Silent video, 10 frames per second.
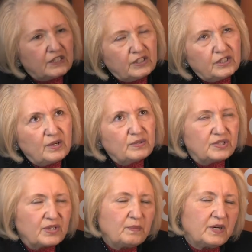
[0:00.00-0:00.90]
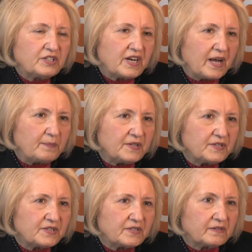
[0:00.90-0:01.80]
You know, so much
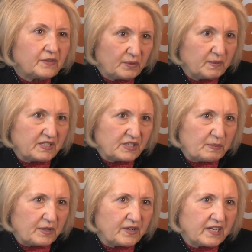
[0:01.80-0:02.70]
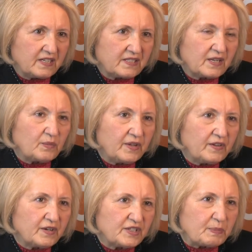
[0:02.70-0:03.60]
happens through experience, and
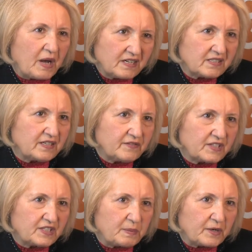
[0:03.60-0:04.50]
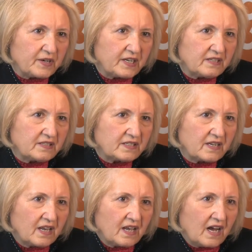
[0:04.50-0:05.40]
when there's positive
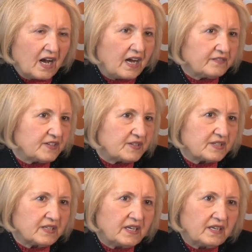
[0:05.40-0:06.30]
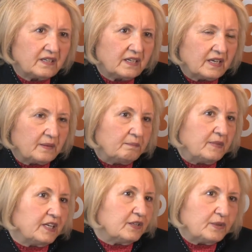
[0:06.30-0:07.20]
experience, obviously
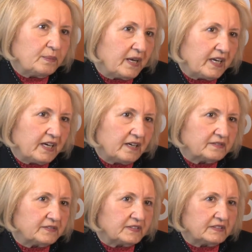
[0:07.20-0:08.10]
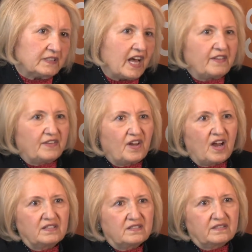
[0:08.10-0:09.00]
men who may have not
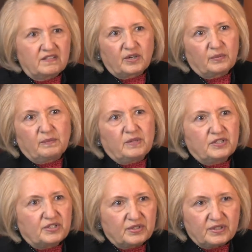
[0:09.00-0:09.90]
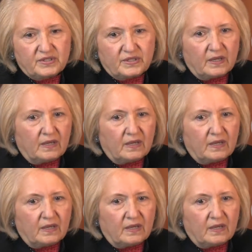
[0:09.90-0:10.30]
thought their women should